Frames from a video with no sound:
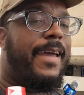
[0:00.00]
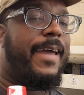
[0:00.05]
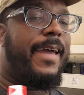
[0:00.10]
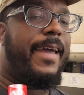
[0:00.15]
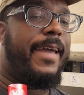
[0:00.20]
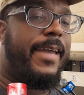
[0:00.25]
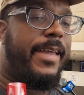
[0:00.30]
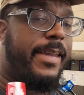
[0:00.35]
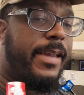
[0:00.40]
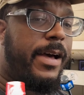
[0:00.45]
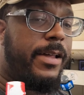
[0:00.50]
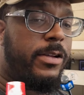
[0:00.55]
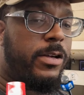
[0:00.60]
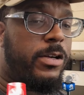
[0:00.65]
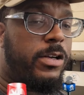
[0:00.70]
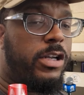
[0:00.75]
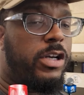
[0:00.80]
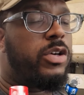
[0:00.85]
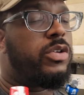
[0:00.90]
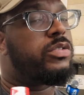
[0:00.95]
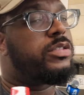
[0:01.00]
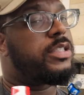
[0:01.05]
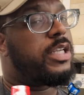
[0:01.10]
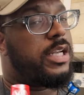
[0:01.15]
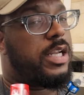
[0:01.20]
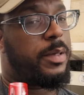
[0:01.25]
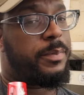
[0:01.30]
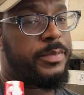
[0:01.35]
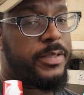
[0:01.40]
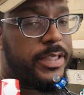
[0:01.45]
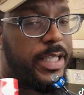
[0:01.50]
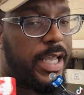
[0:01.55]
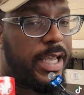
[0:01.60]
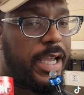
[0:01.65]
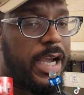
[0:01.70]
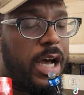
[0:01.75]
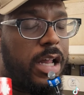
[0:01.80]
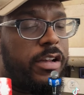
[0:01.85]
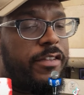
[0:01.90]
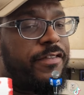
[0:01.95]
In other news, in upstate
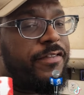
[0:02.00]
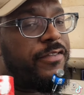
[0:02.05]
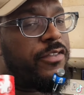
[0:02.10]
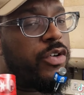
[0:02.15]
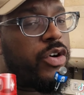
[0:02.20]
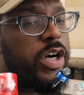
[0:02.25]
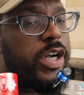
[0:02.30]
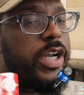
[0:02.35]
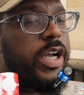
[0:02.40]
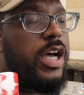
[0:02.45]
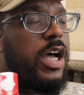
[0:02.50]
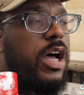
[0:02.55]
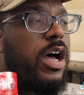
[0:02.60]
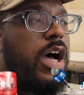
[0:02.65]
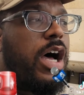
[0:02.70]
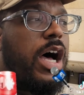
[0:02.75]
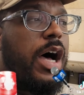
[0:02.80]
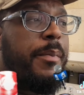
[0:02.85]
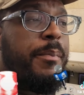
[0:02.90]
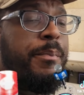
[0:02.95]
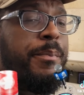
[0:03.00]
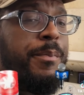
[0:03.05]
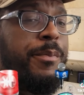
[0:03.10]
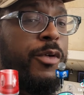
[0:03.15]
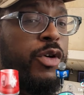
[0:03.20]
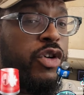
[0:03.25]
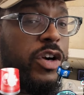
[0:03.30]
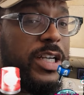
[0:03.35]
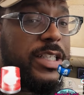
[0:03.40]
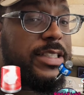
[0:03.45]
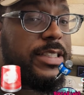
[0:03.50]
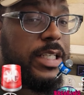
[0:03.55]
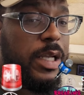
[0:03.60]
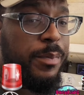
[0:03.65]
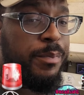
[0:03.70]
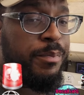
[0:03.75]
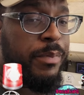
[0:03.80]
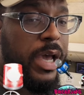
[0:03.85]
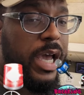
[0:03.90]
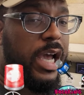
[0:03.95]
California, a grizzly
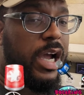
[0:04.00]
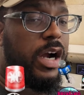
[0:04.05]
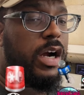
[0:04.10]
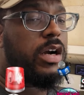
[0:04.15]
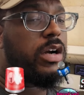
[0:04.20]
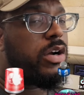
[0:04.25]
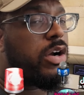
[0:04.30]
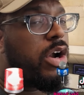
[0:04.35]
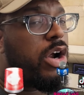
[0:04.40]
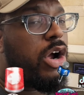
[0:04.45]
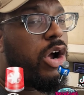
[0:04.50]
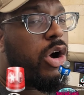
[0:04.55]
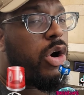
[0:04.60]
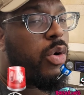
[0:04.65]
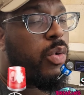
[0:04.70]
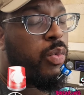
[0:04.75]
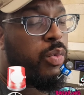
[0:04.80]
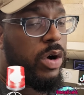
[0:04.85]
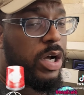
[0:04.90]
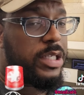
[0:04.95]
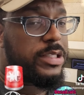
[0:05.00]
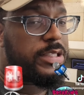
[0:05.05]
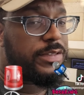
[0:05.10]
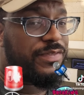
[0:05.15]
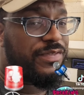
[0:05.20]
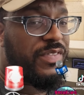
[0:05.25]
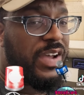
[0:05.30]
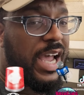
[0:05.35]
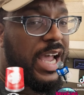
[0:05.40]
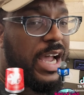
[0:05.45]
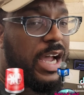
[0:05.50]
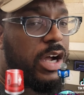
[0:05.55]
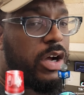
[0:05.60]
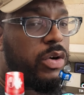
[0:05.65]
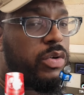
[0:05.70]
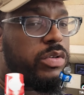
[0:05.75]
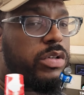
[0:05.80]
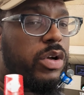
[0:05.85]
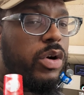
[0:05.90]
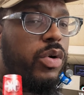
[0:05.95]
bear was
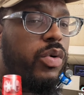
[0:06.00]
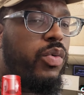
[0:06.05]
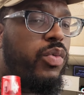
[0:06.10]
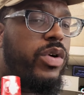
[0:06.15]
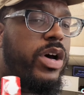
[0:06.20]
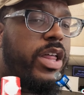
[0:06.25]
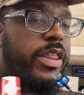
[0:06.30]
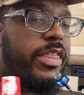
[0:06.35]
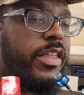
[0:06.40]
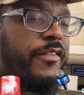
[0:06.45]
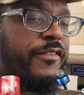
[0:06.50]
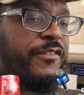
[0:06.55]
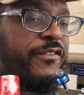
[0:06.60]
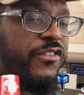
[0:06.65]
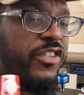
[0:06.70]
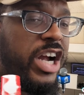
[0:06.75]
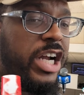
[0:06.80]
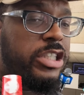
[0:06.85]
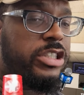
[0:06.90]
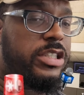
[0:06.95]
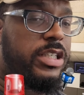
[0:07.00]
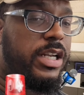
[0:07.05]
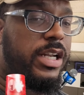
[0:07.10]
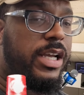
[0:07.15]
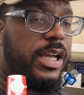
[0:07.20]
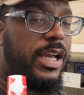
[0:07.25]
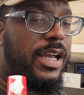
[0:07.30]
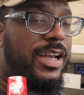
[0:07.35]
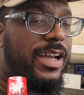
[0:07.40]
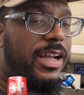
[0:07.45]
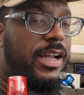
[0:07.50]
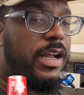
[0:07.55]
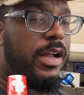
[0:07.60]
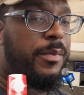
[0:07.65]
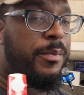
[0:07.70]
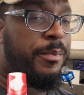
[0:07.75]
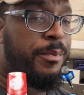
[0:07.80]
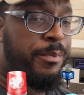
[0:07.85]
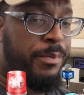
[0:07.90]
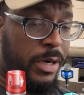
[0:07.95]
found with freshly
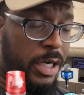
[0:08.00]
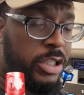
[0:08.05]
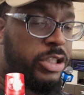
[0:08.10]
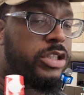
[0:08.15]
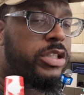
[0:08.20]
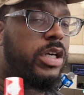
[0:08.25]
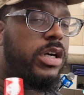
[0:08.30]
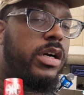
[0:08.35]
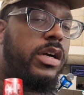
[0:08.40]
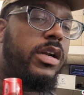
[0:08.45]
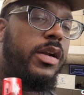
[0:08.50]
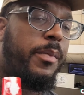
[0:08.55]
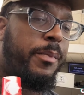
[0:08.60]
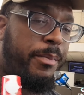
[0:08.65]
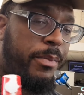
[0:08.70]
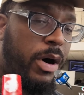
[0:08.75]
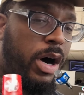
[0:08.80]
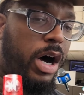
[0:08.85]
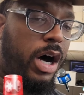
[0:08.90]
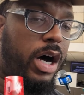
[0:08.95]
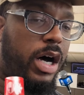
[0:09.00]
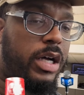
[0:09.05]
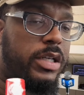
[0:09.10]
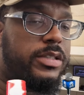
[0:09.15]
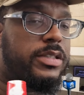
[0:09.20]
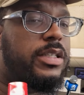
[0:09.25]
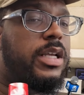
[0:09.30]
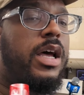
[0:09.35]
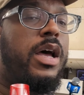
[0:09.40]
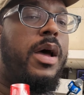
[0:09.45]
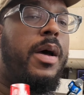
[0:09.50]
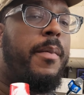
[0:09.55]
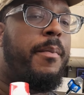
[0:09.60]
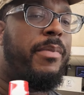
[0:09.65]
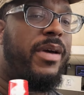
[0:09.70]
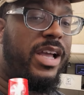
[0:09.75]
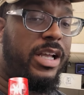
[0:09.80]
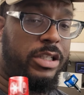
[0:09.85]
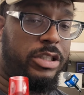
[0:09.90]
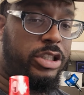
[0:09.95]
butchered paws
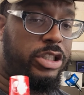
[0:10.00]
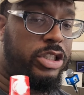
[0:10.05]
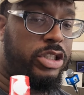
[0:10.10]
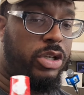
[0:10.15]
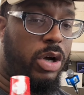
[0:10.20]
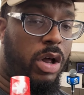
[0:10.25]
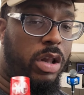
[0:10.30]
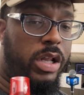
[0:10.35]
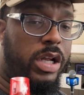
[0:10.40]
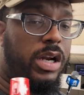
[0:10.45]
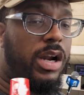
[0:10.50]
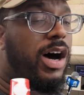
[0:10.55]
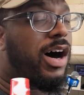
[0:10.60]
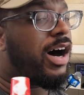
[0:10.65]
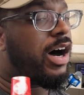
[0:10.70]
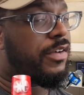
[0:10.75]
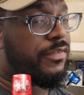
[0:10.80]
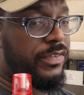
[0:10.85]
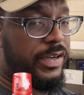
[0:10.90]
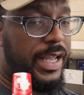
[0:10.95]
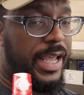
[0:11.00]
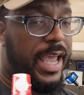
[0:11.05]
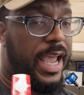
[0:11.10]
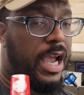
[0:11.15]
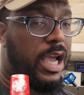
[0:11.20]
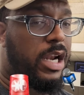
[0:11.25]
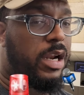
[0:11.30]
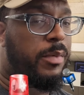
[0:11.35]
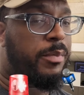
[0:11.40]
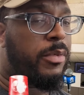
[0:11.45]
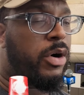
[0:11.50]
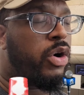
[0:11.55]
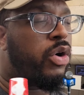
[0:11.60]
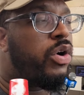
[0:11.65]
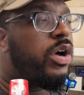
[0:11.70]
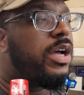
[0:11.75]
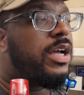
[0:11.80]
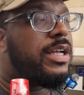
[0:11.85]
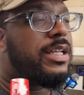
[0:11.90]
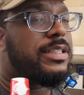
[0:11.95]
being stolen from the animal.
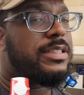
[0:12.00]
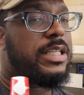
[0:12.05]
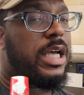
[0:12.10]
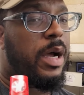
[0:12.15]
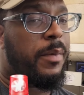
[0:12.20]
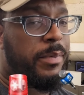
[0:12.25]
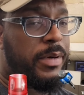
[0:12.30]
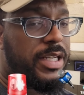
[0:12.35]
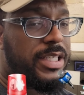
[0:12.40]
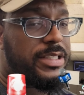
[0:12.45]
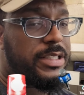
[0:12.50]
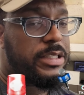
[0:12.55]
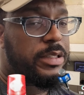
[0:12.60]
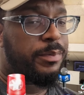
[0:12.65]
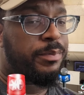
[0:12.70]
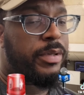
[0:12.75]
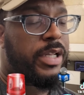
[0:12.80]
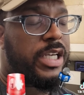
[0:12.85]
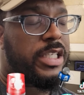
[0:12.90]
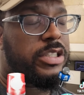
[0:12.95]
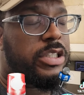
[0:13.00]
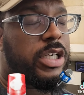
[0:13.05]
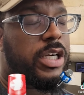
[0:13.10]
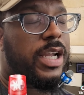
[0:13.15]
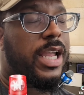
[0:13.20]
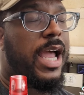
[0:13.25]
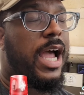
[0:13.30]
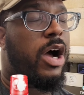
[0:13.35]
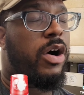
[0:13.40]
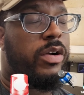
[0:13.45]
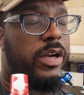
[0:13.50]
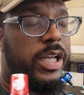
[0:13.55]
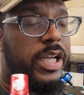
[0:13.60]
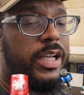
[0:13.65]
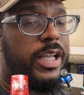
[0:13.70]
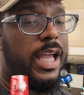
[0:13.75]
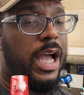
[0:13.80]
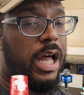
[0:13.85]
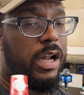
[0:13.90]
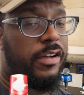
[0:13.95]
Deputies in Placer County,
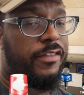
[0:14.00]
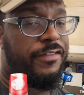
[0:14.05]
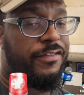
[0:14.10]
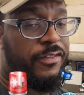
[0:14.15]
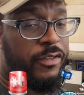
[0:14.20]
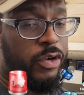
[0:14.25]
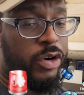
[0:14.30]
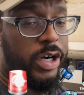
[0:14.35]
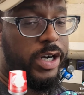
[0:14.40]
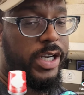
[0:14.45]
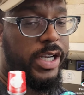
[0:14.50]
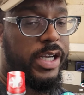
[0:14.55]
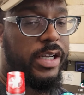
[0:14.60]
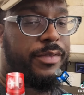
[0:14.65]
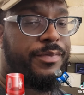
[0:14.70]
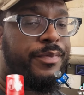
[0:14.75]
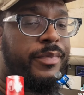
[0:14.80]
California